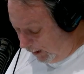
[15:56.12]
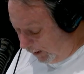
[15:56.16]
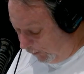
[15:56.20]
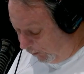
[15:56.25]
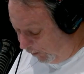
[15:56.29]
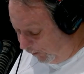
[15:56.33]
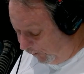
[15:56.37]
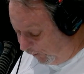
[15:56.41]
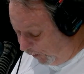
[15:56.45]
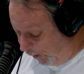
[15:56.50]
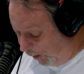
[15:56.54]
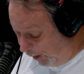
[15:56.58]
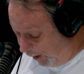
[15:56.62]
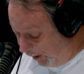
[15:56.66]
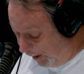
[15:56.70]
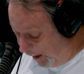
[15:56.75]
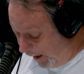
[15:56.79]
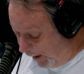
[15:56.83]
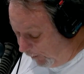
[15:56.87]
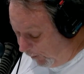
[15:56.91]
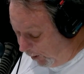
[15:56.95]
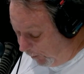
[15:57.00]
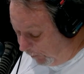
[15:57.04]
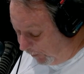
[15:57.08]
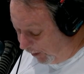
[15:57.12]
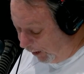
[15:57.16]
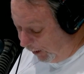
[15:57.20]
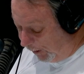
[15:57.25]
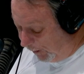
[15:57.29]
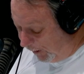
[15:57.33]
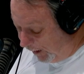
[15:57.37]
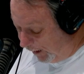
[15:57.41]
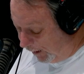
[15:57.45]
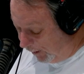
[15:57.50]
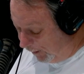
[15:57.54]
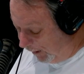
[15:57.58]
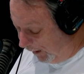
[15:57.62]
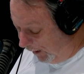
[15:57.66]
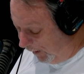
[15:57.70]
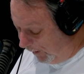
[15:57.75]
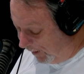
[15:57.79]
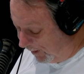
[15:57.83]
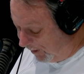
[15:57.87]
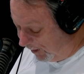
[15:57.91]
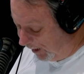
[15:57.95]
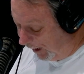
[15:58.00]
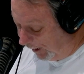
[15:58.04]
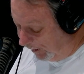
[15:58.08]
Refer. Name the pronoun in
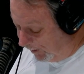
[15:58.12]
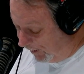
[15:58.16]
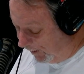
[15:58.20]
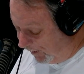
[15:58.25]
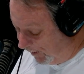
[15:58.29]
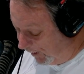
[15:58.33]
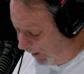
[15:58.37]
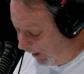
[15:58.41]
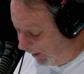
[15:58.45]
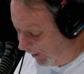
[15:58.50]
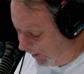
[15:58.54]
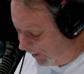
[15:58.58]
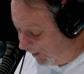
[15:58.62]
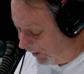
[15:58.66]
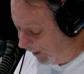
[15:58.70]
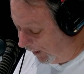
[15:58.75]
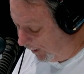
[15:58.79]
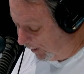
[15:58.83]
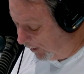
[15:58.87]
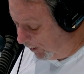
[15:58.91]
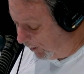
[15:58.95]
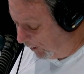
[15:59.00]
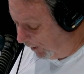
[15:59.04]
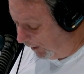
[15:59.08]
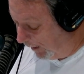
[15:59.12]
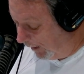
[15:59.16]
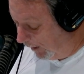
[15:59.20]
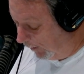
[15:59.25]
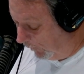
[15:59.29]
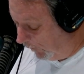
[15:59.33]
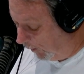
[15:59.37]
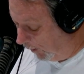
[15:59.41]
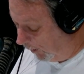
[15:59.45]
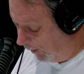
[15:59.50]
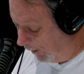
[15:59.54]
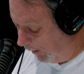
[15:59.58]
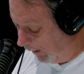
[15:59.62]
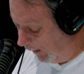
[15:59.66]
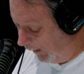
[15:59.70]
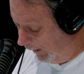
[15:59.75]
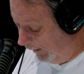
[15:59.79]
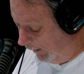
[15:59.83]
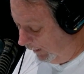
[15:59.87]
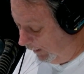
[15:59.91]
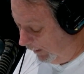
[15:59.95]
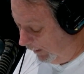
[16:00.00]
this sentence. They decided to leave early.